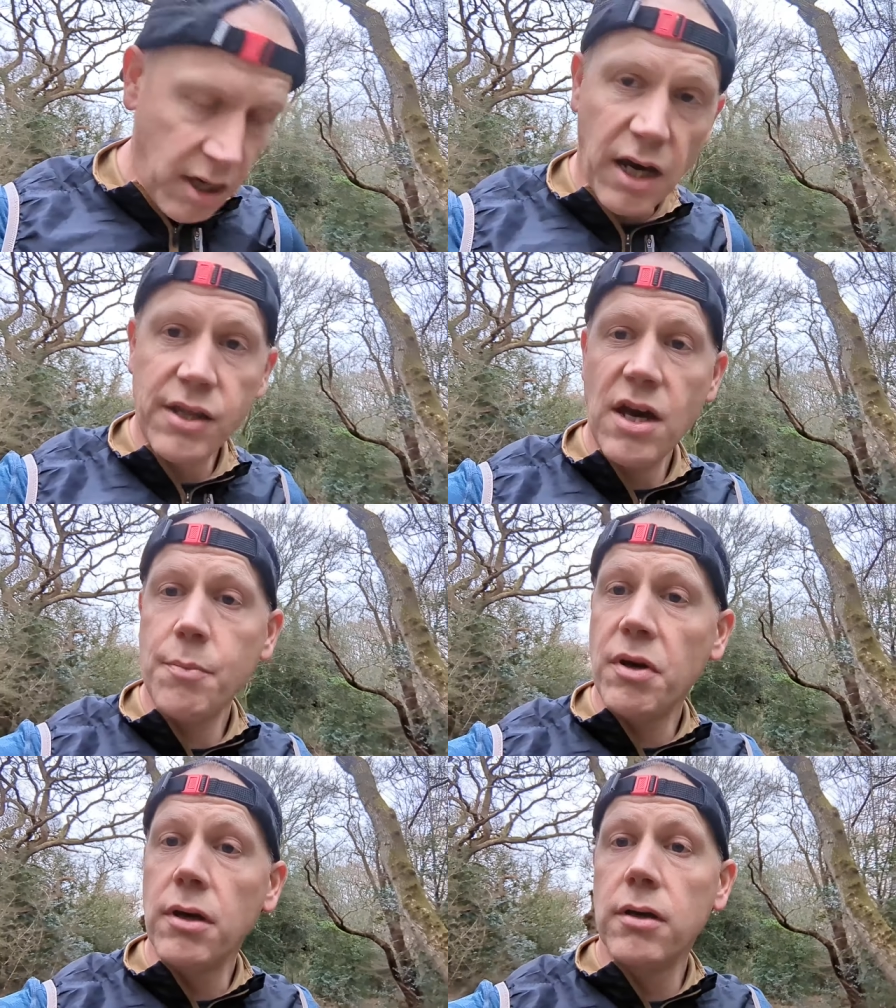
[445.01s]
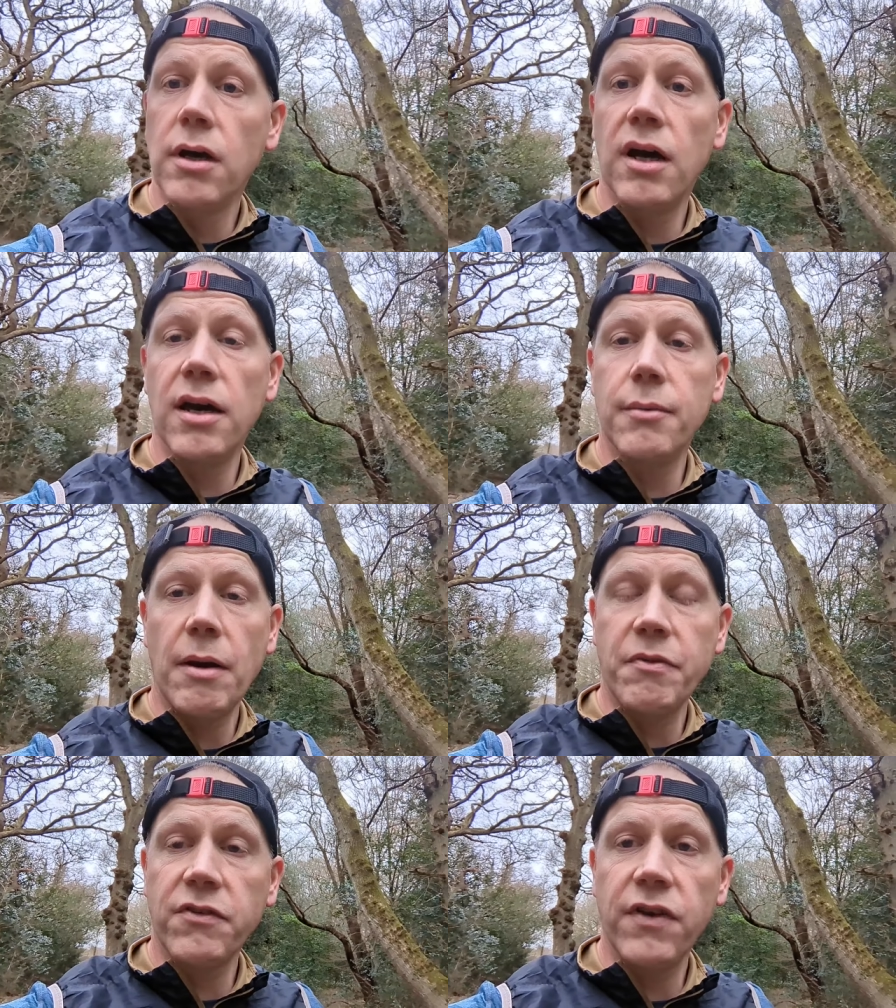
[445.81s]
And the upper um,
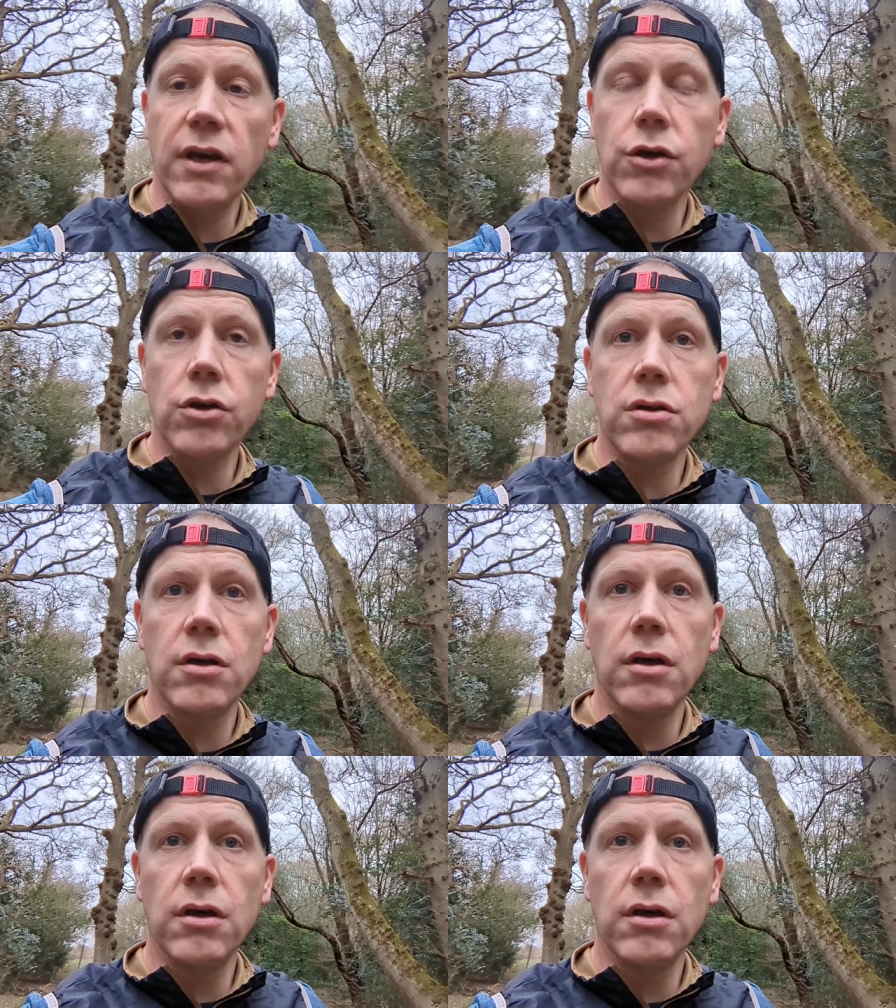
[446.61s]
upper's fitting good.